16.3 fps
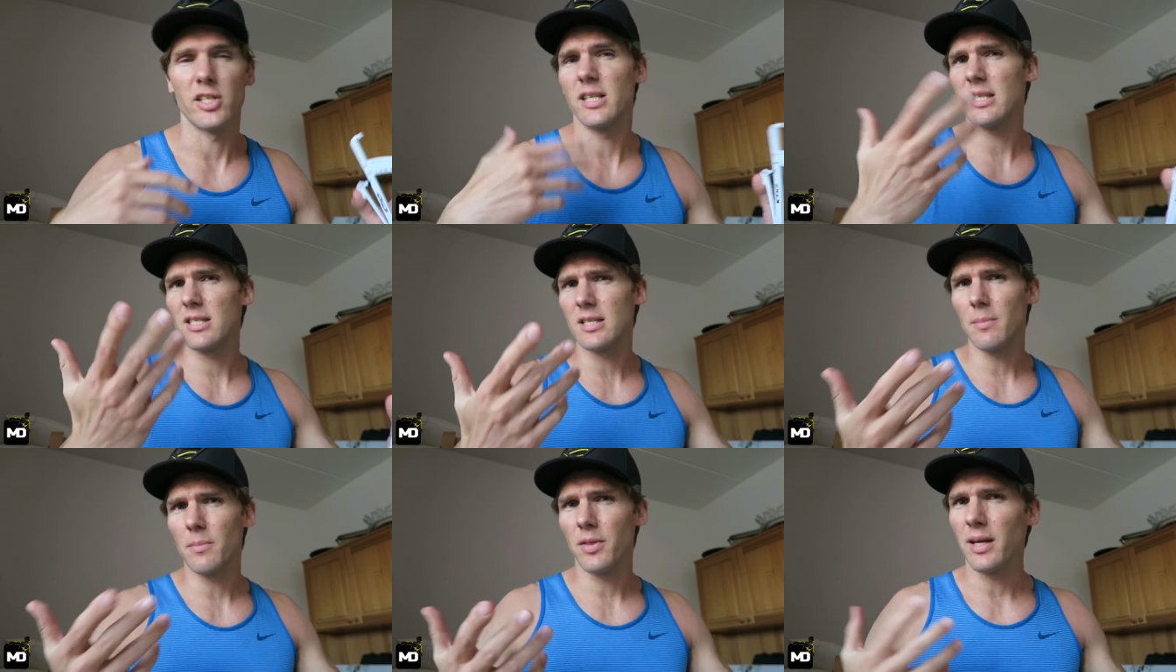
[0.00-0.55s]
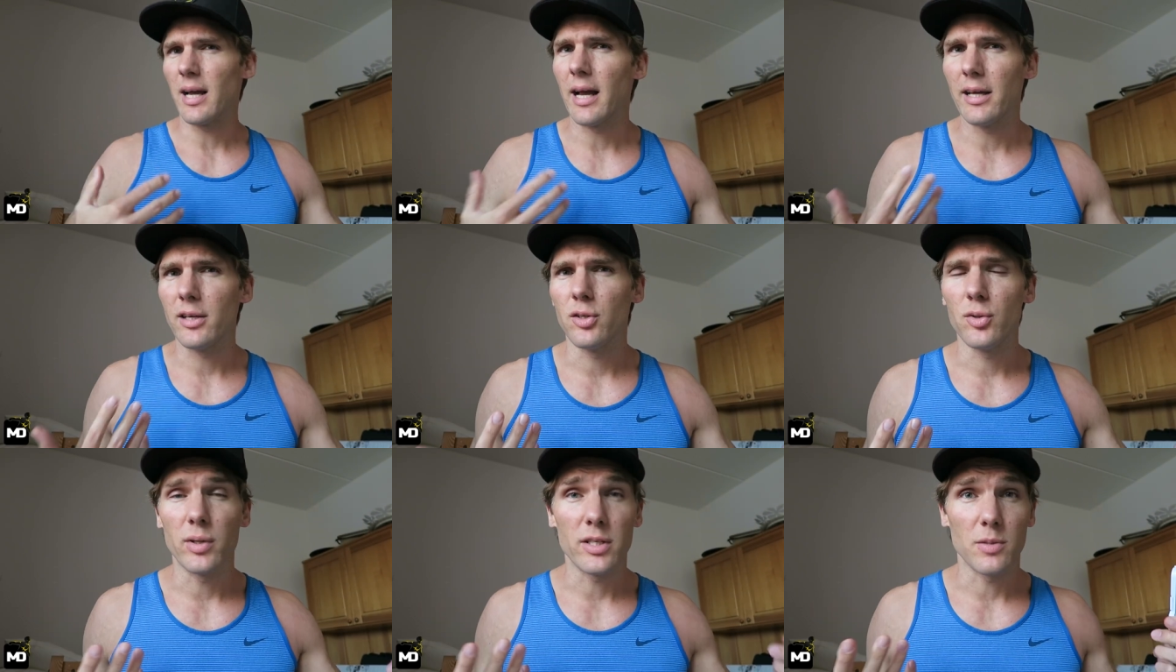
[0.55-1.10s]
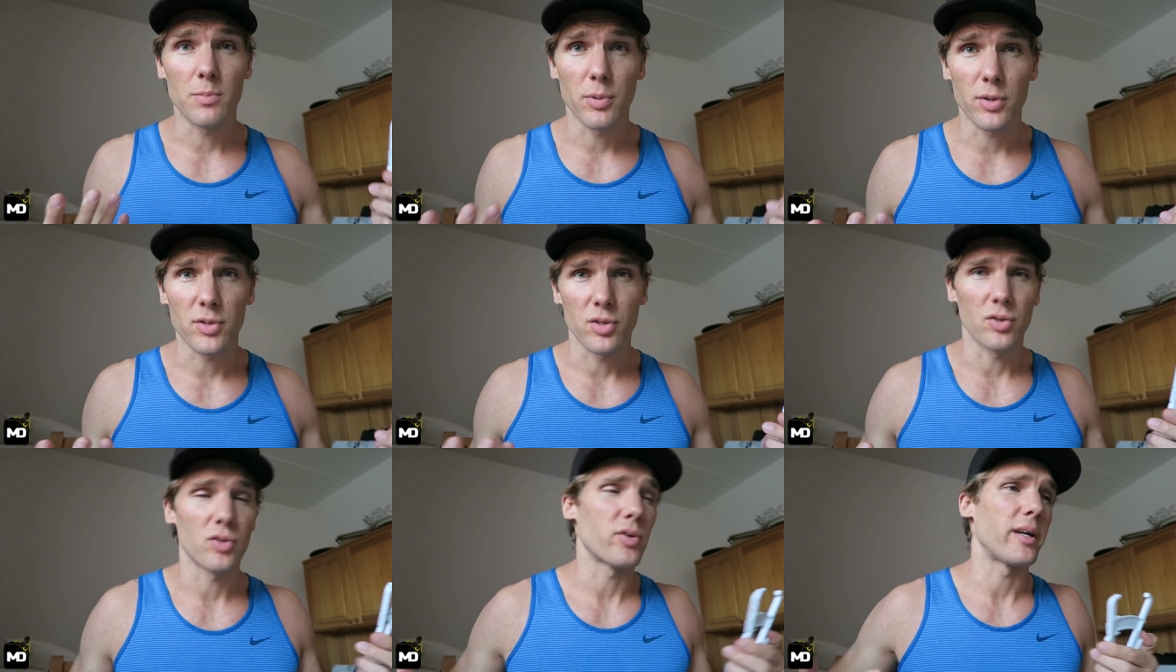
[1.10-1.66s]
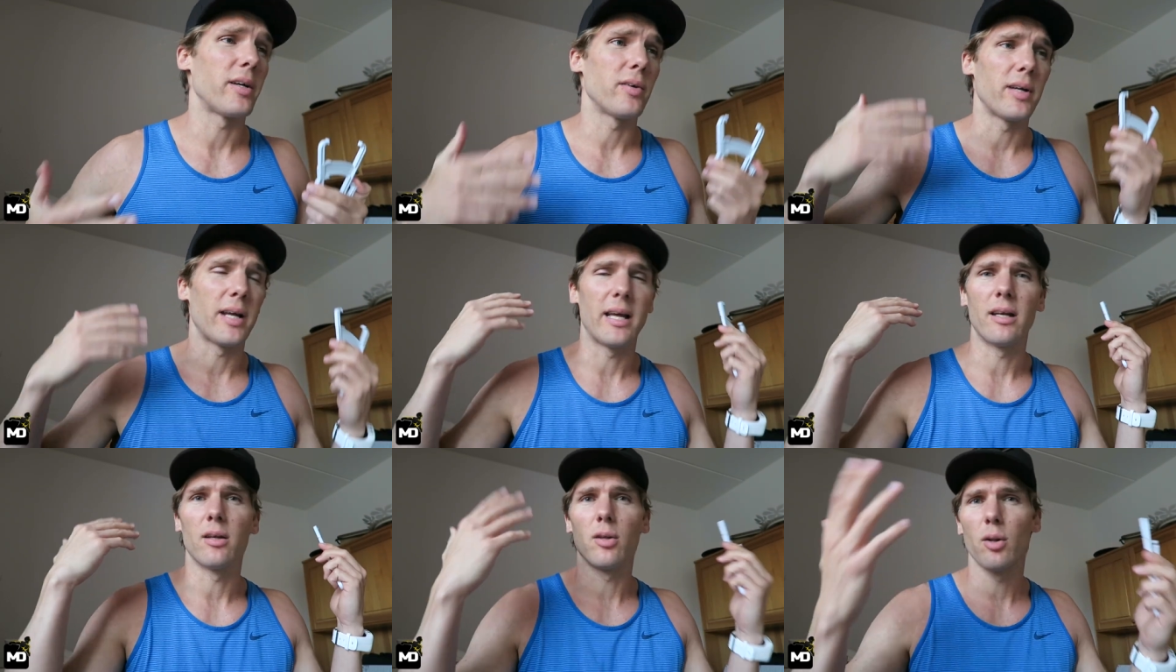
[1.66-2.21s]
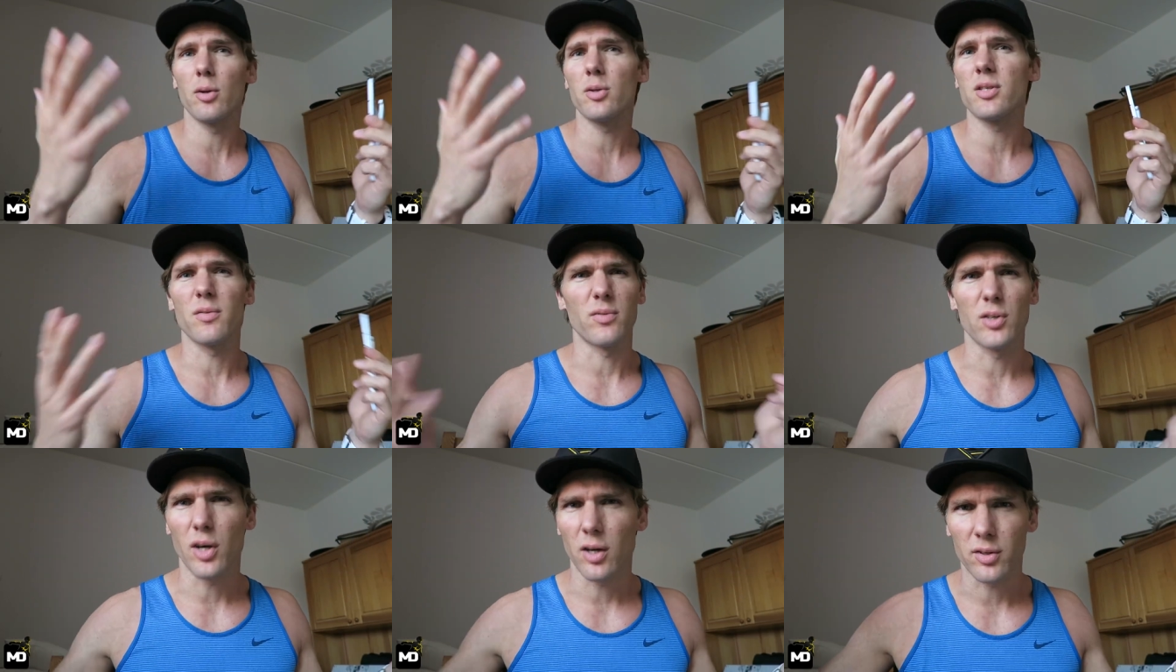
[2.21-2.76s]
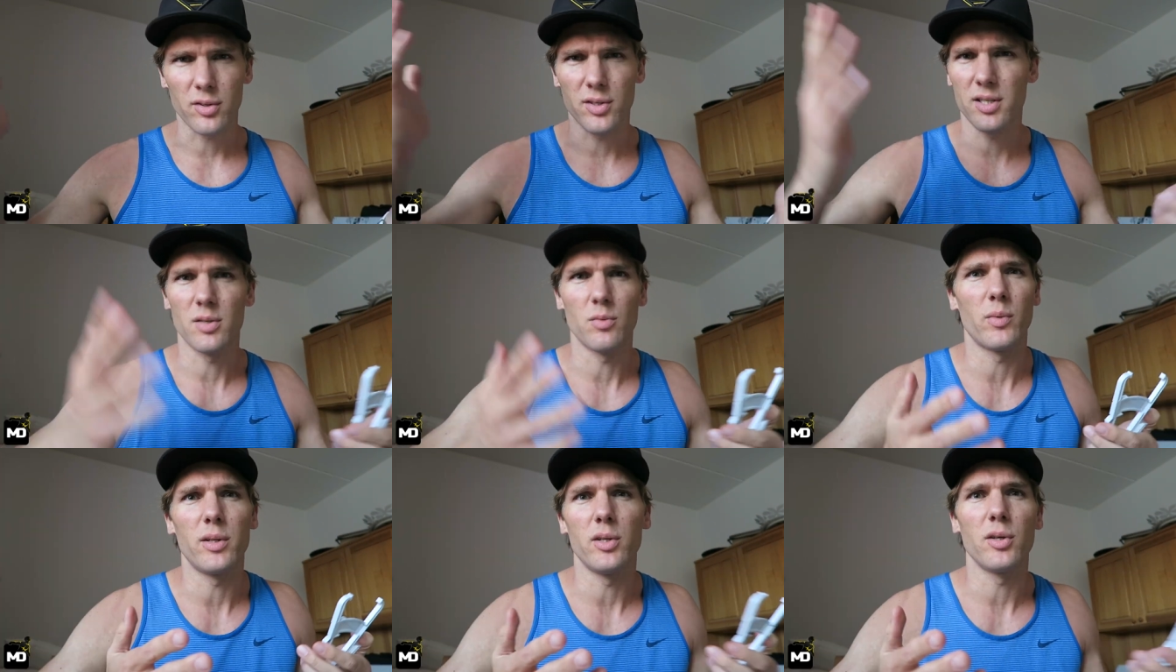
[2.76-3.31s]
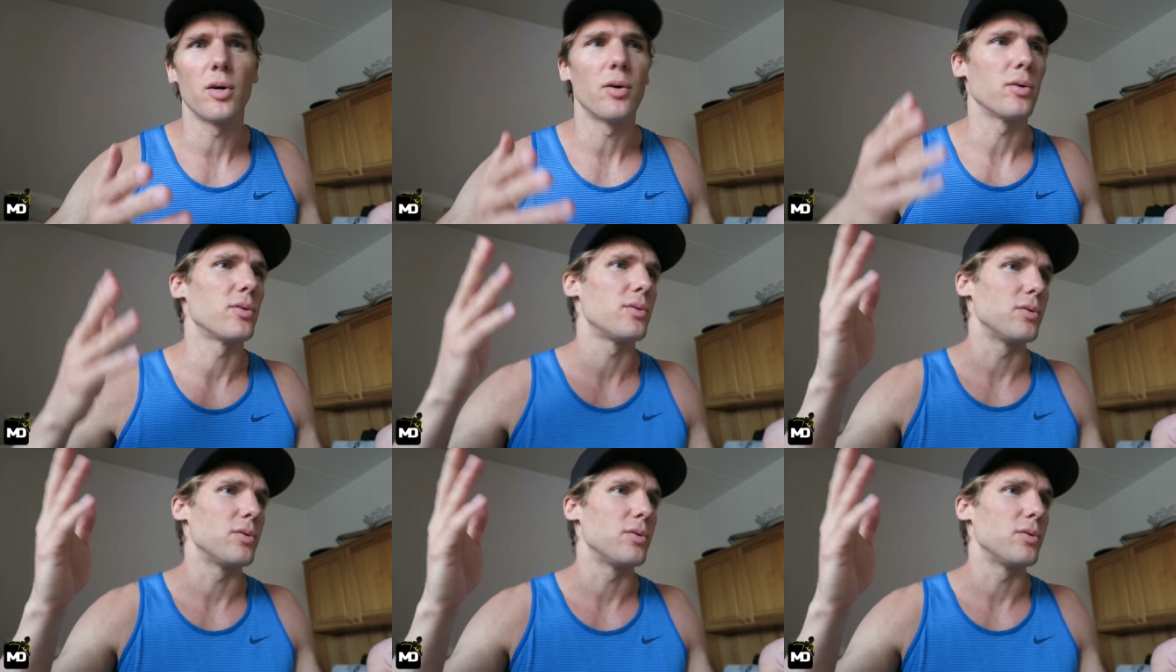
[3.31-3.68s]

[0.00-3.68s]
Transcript: And it's something I do as a personal trainer and loads of doctors, and when you go